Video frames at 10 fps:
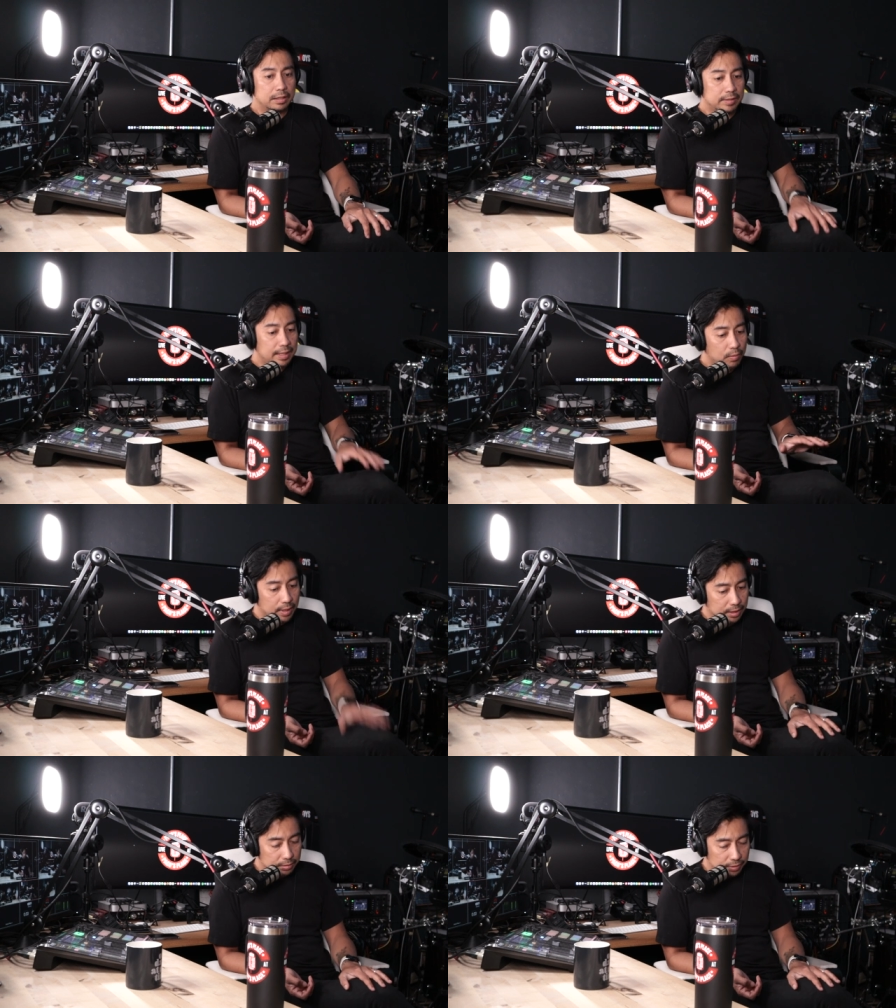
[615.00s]
you didn't
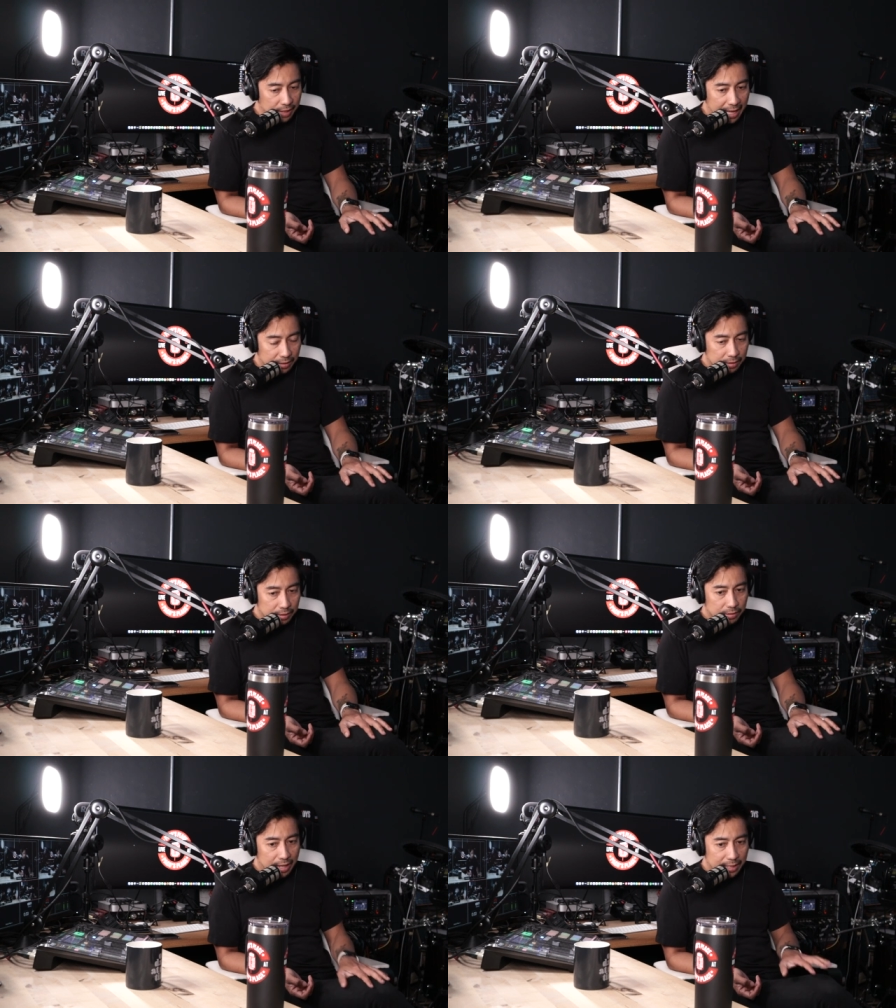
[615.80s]
want to do that.
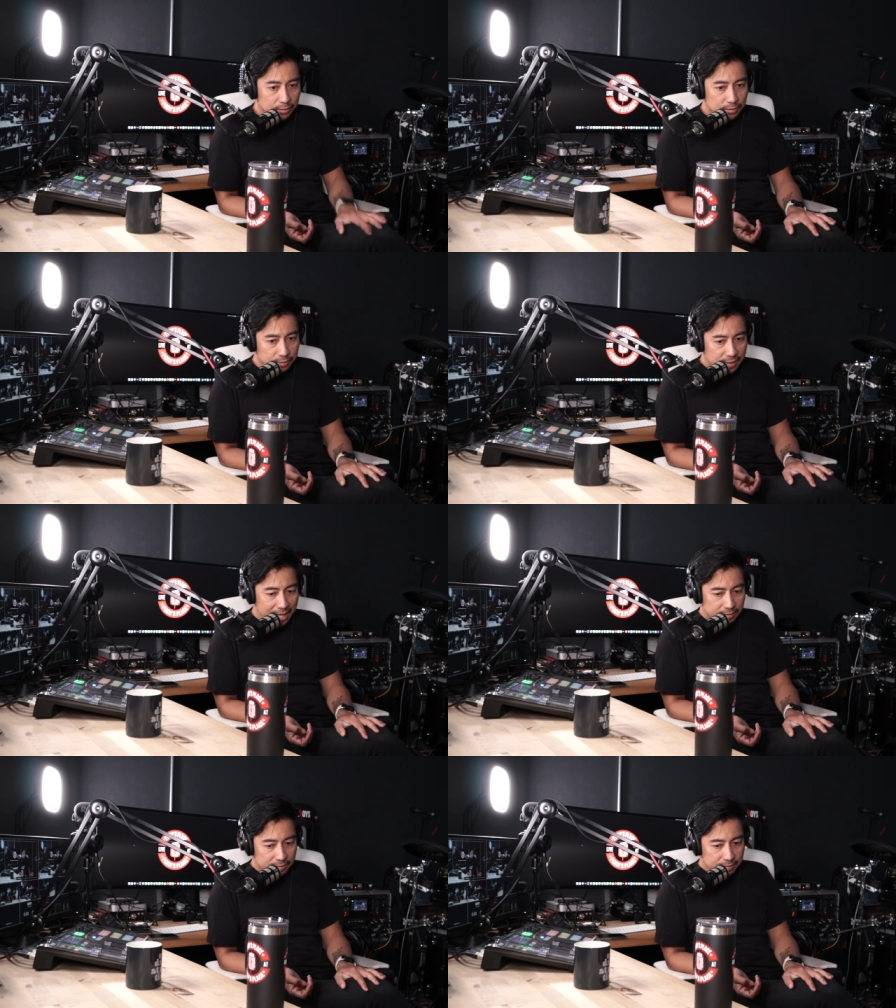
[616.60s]
You had to do
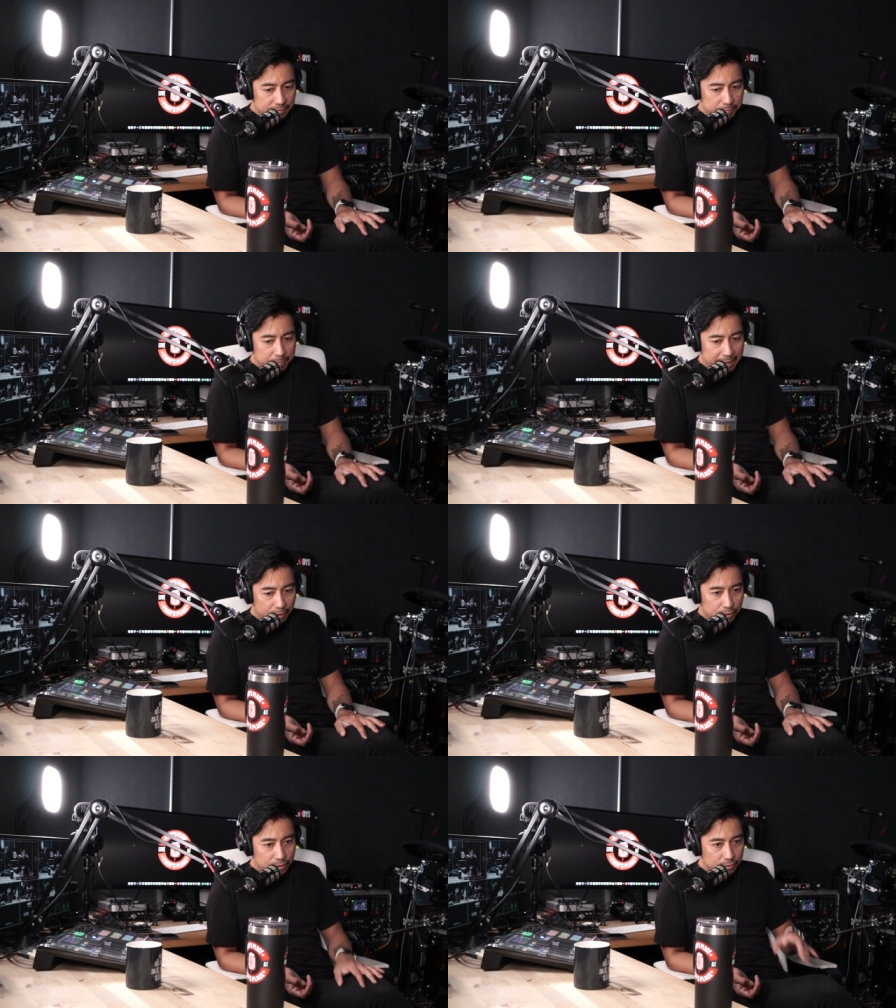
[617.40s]
that.
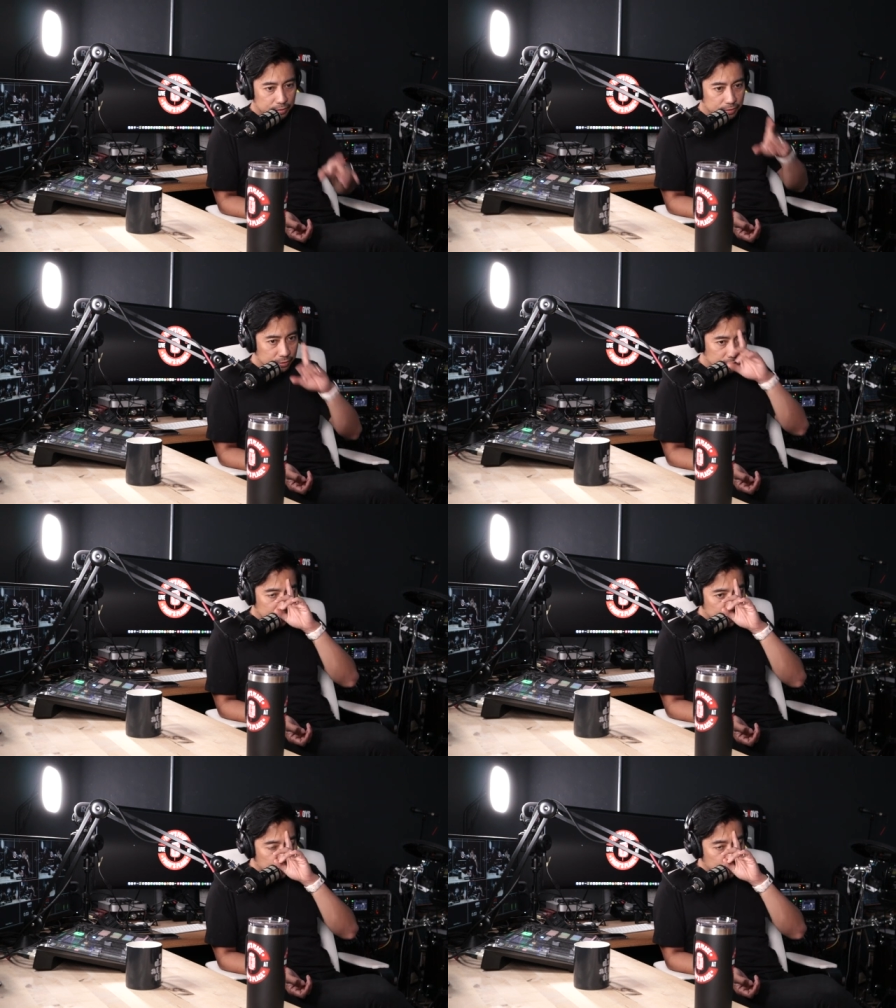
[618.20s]
Pero
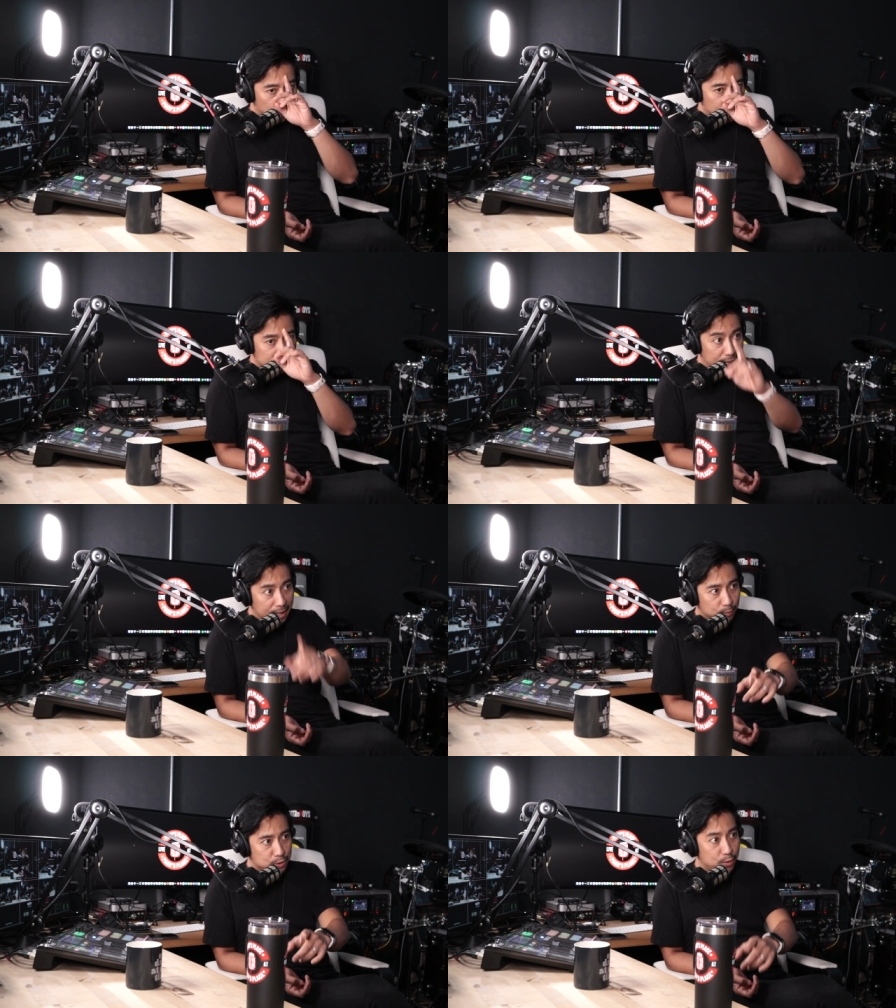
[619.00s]
did you know what the
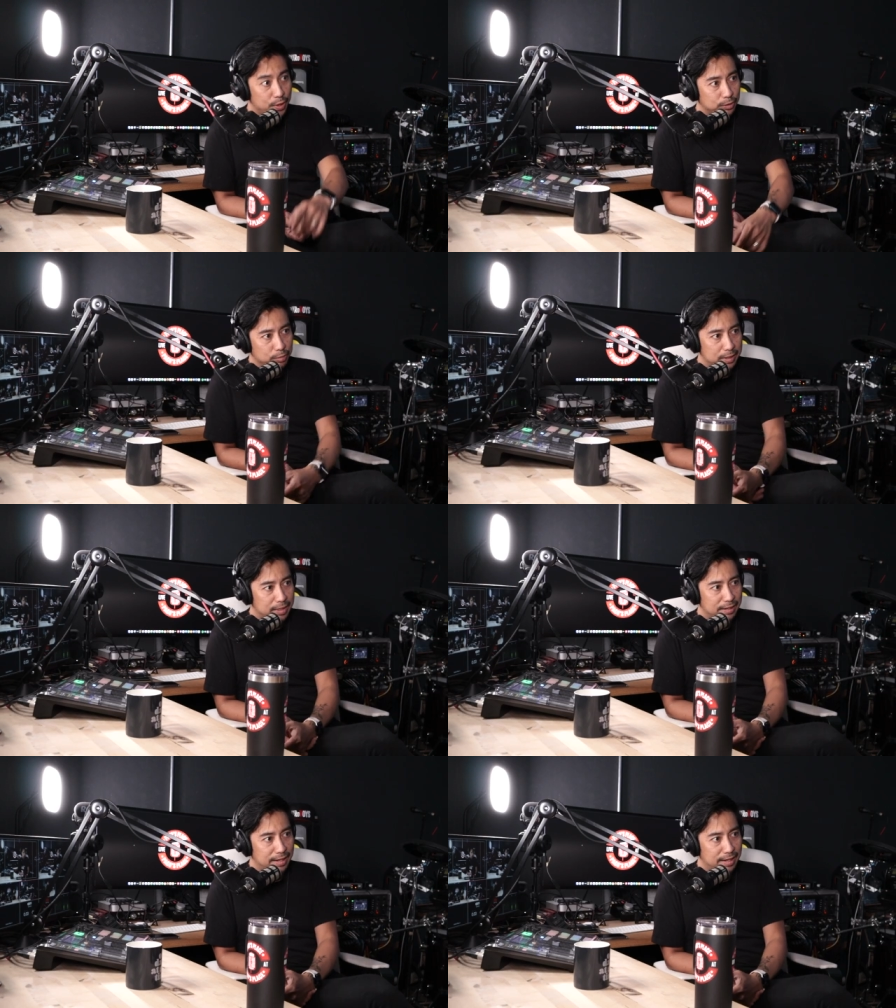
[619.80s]
end was going to be?